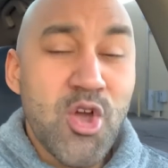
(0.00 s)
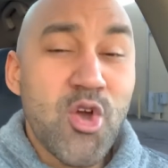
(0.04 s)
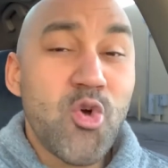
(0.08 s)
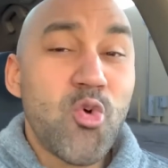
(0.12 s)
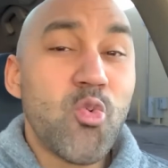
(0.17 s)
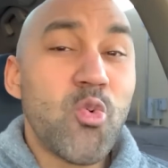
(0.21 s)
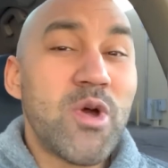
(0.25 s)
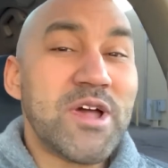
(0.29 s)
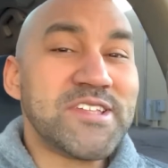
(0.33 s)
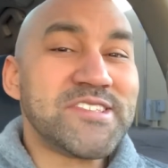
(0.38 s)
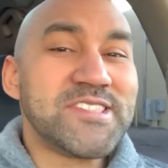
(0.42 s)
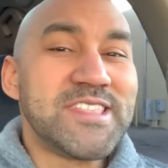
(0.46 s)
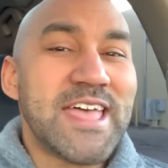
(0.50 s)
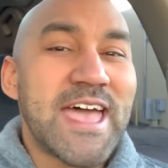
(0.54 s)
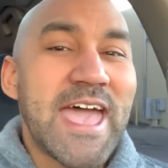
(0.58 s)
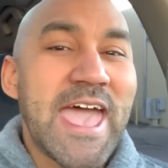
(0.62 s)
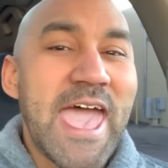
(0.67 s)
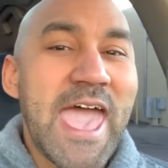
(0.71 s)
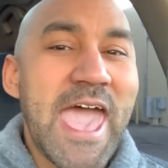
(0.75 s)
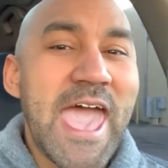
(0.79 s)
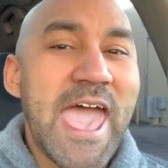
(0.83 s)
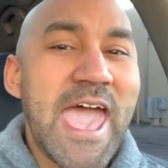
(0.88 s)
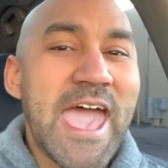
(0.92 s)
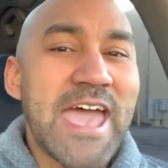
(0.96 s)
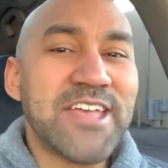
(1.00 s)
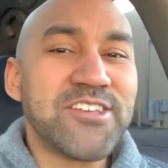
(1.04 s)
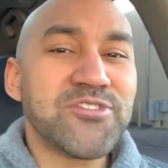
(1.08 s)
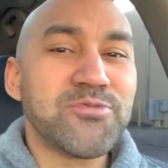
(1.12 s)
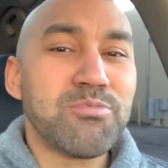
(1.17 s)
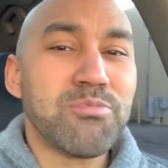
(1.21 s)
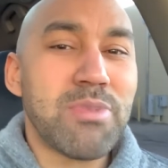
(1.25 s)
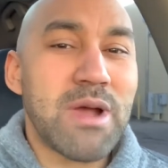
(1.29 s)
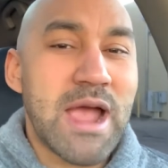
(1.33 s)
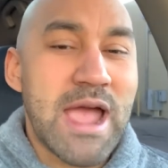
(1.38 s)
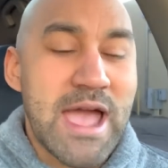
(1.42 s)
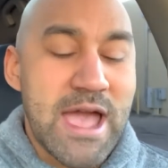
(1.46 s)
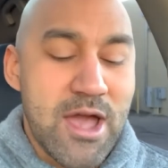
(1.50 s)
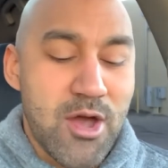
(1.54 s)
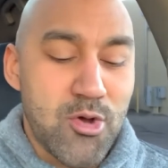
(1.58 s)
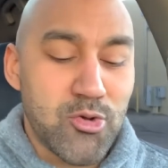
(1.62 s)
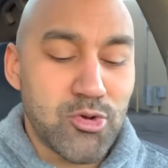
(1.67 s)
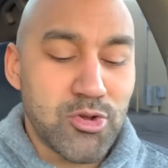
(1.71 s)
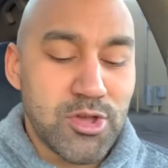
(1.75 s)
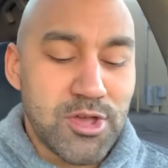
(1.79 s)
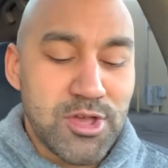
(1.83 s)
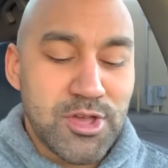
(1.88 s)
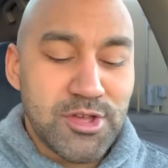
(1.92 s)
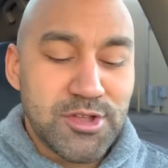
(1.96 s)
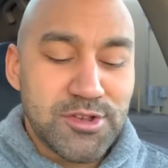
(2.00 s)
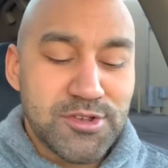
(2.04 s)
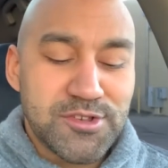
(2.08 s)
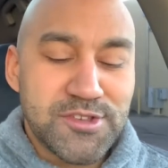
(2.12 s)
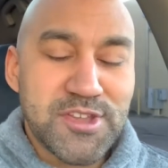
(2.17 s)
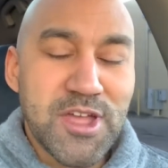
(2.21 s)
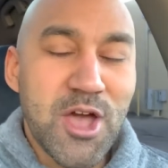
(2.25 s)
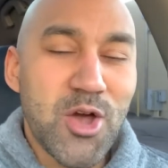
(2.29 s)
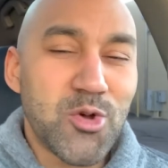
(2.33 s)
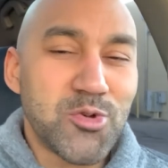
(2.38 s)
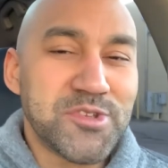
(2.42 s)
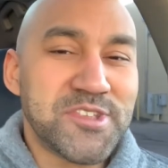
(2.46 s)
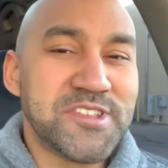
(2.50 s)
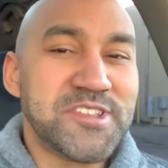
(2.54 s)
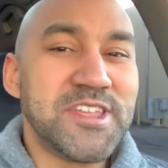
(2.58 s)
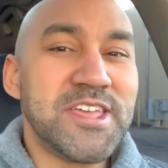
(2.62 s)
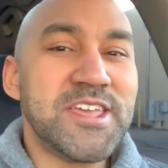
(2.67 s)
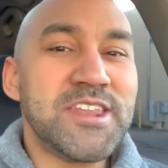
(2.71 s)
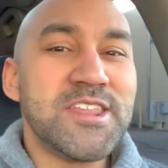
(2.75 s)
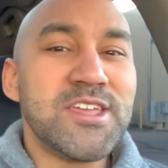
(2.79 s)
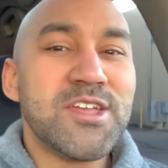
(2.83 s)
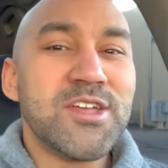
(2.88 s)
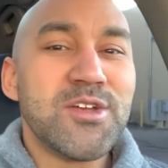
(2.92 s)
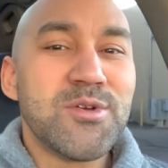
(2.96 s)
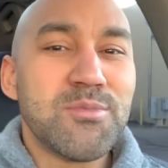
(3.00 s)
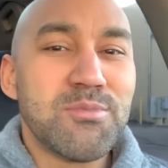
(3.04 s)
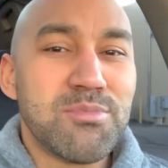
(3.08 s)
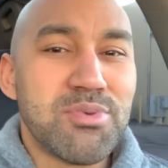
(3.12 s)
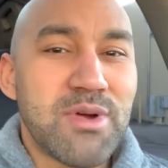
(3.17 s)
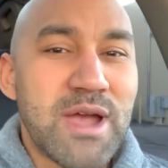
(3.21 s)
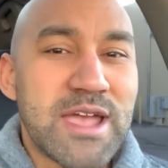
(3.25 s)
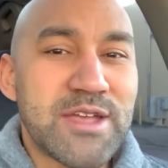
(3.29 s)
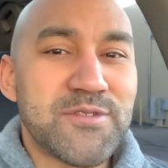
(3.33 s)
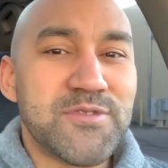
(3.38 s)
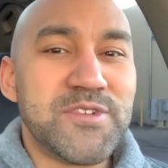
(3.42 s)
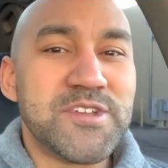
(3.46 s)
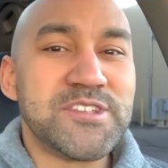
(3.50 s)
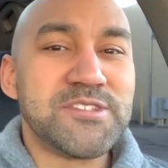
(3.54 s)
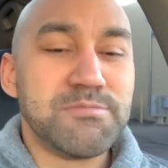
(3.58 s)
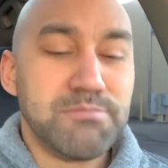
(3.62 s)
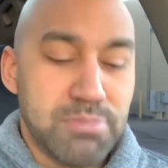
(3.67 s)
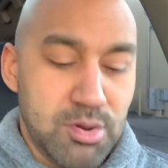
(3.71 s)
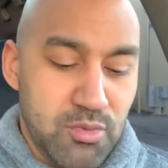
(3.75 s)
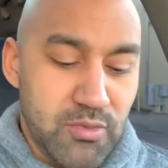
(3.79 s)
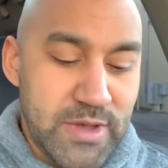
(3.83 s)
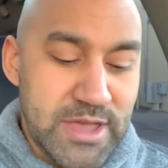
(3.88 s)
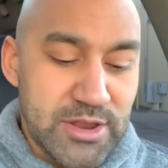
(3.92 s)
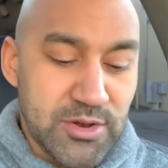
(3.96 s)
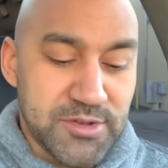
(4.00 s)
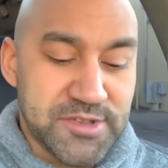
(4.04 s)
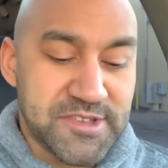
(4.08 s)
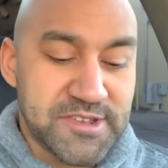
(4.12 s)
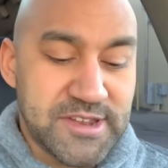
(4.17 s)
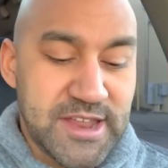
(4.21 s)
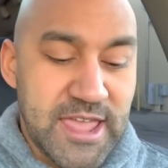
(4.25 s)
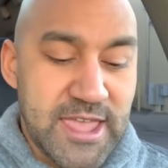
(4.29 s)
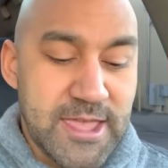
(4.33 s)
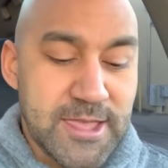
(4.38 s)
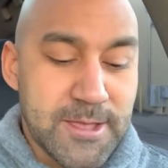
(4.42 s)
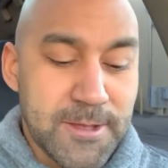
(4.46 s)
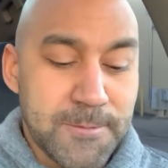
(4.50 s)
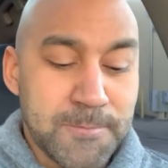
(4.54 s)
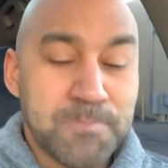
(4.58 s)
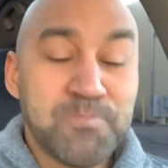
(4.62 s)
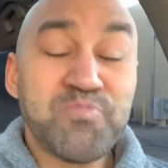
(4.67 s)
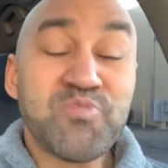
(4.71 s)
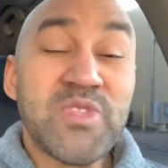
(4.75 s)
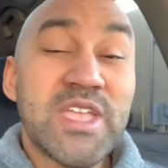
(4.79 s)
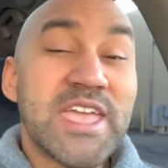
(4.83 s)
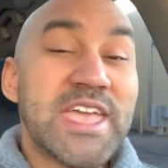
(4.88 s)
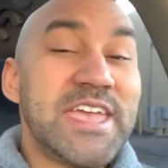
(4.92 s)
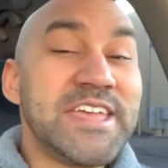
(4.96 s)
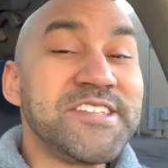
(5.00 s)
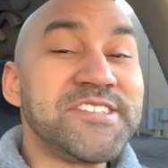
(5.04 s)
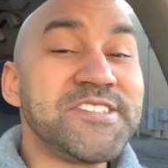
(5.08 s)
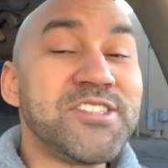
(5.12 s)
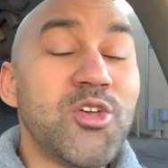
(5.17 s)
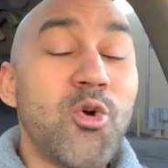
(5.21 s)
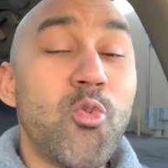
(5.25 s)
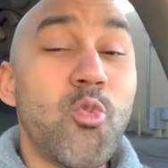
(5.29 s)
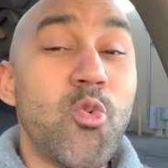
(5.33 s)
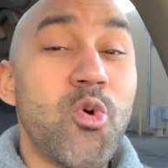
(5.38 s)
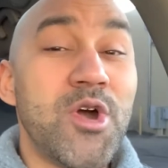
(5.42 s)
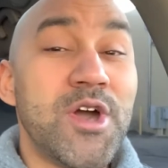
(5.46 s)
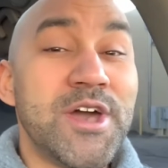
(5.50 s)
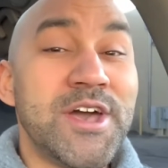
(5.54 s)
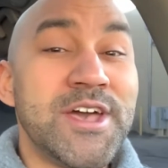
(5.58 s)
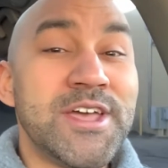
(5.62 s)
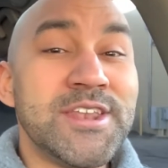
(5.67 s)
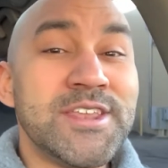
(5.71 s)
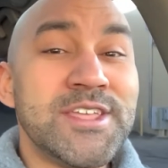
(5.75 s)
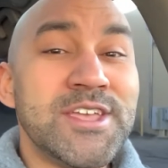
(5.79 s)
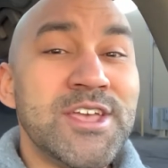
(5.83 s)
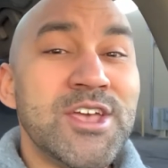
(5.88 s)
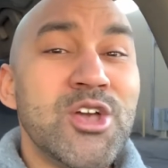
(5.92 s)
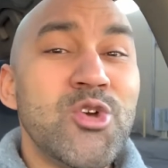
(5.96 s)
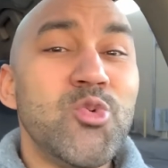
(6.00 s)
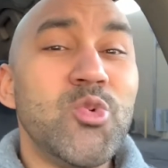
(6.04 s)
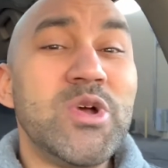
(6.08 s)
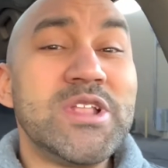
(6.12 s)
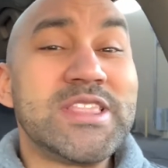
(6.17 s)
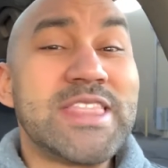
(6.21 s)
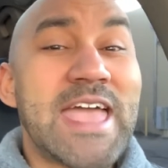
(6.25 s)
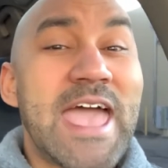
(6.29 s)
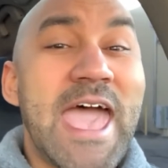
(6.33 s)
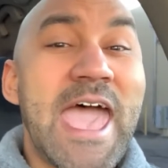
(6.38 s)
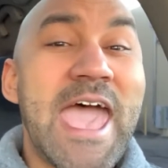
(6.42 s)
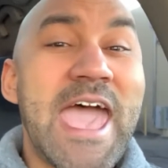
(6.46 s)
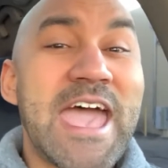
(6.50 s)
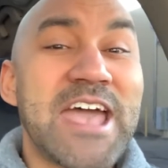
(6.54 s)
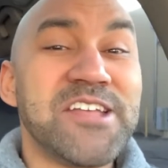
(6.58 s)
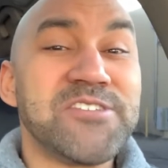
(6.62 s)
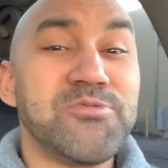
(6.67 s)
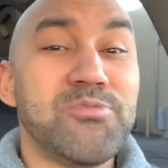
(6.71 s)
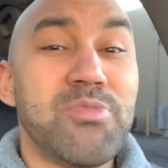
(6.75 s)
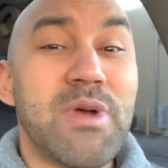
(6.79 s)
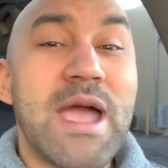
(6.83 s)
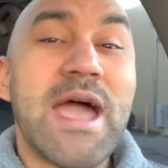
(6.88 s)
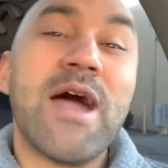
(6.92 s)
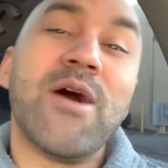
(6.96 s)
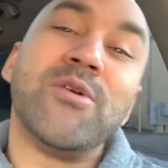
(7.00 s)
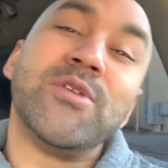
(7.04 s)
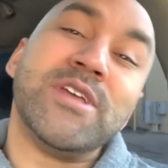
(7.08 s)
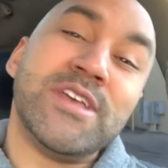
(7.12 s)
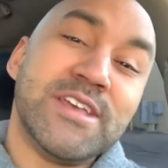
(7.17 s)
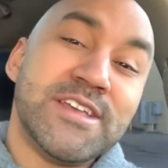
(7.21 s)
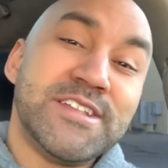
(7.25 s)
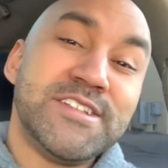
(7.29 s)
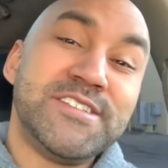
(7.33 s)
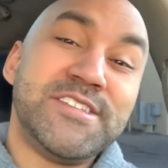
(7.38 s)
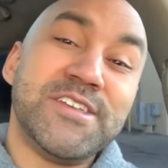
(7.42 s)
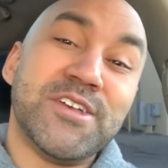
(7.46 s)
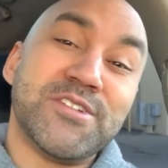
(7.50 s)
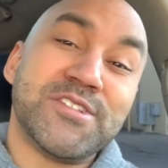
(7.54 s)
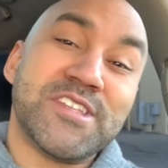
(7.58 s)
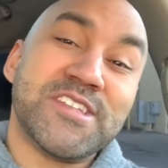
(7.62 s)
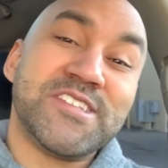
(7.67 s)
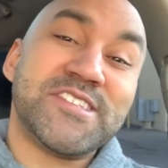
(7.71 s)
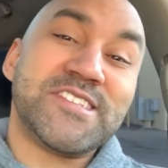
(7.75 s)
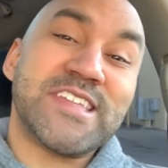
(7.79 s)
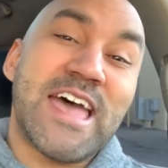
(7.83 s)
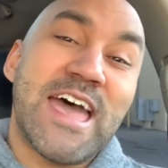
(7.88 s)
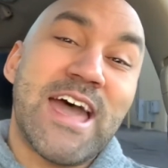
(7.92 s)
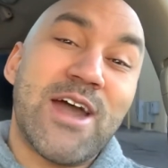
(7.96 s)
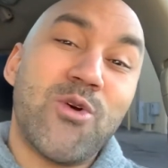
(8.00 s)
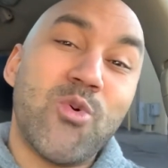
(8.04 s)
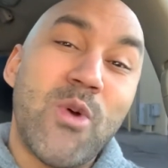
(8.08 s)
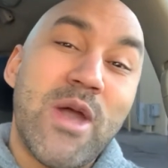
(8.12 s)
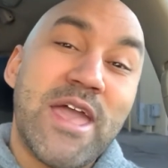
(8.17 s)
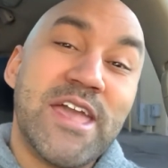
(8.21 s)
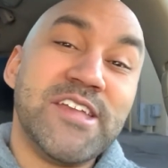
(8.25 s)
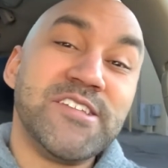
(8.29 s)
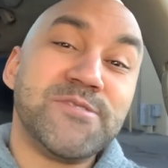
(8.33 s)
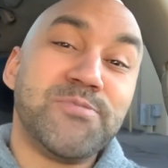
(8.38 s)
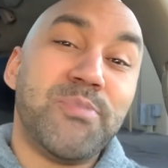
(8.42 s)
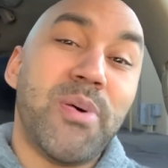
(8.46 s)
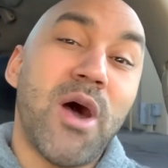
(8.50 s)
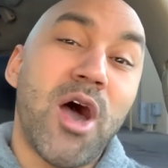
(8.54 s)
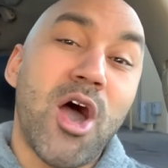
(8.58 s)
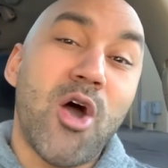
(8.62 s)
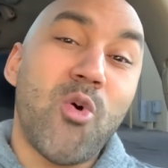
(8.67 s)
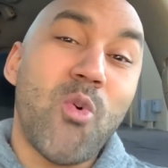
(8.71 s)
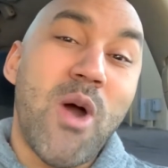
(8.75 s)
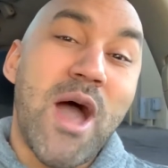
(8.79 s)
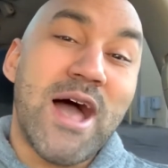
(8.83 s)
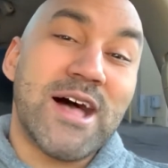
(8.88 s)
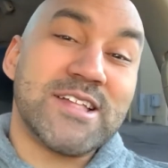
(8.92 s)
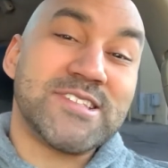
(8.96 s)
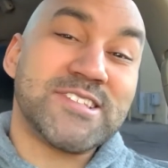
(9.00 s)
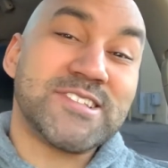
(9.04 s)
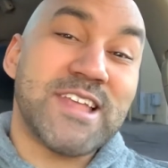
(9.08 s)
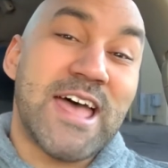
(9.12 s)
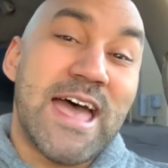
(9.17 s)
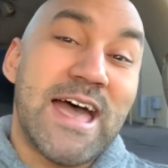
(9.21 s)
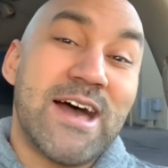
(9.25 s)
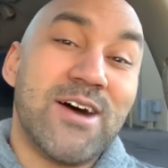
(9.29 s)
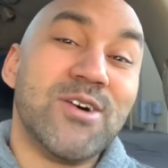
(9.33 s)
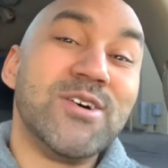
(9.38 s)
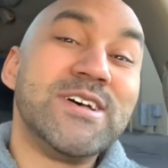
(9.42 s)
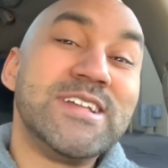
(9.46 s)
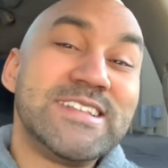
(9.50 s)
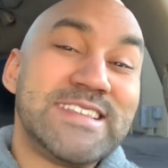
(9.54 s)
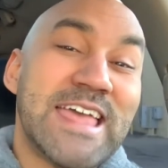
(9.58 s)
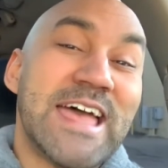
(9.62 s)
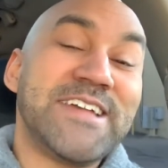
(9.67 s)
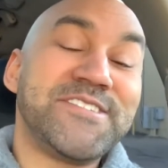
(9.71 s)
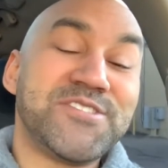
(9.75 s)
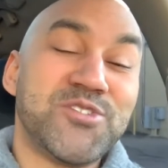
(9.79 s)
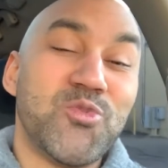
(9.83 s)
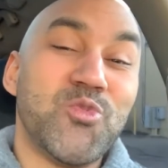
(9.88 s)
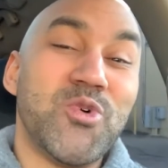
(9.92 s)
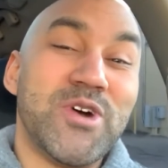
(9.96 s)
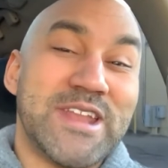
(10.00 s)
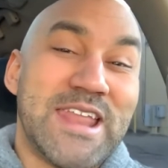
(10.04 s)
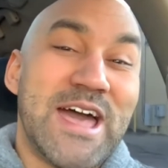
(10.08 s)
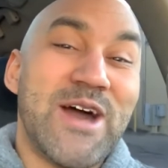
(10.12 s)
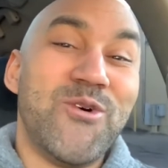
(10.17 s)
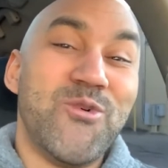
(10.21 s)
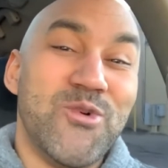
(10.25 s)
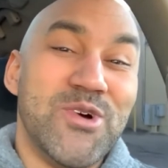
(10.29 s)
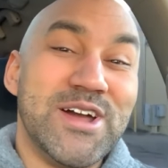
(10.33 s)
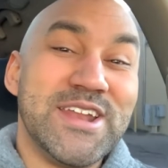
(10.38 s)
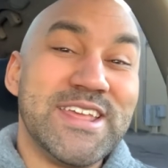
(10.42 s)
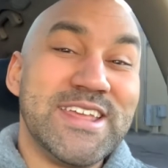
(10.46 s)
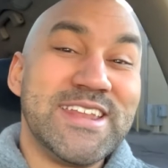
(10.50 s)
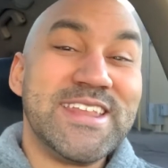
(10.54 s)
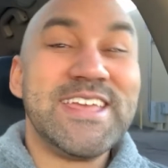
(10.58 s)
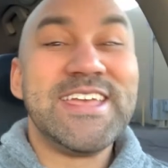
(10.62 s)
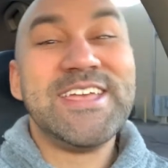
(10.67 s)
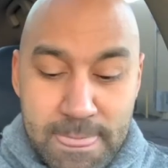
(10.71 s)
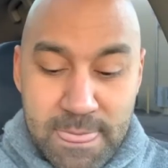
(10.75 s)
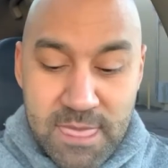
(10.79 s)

was the hash brown toasted breakfast burrito steak. It's the one with the hash brown tilted sideways, Paul Wall style. That's the one I wanted.